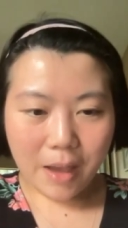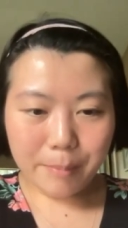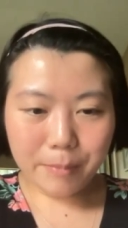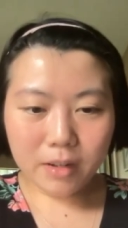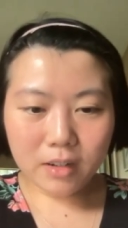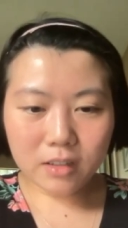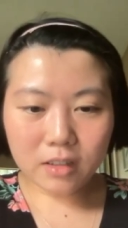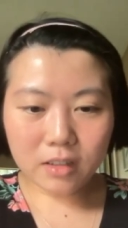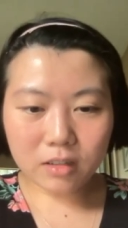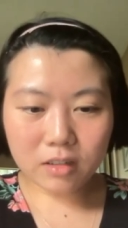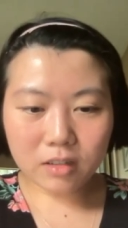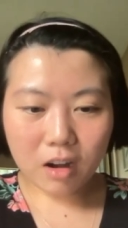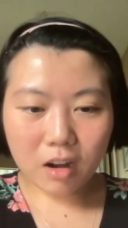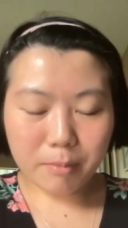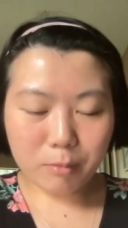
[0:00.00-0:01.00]
I'm gonna just
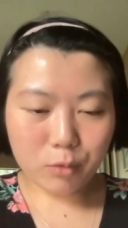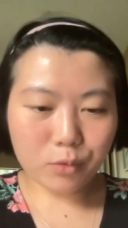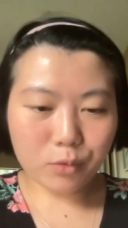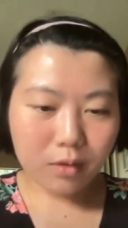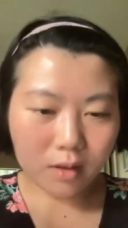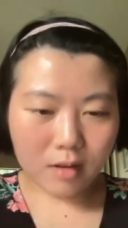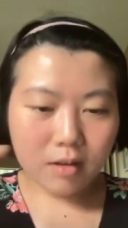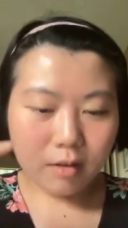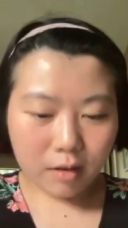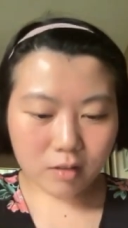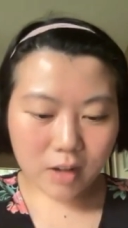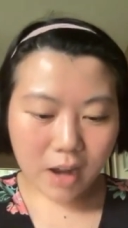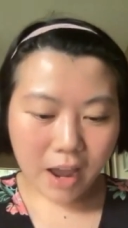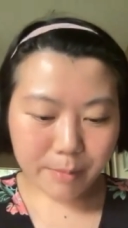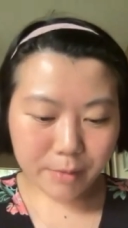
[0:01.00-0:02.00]
start the uh,
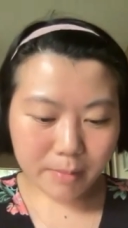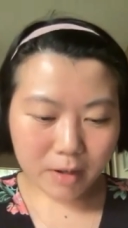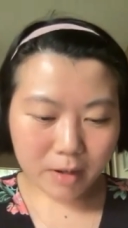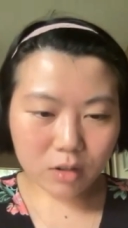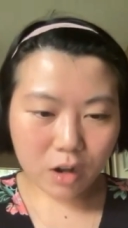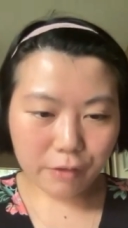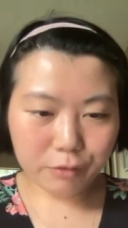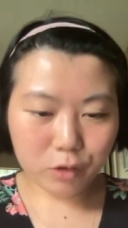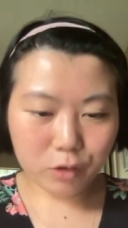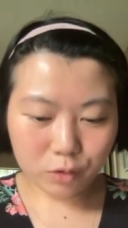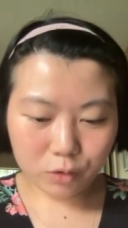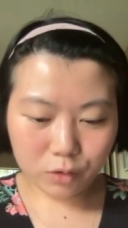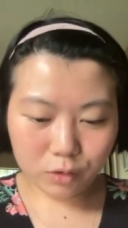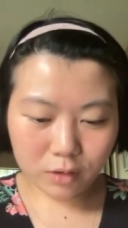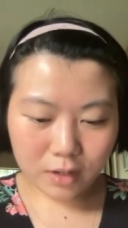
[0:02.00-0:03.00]
timer myself
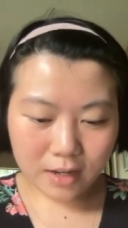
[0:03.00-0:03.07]
too.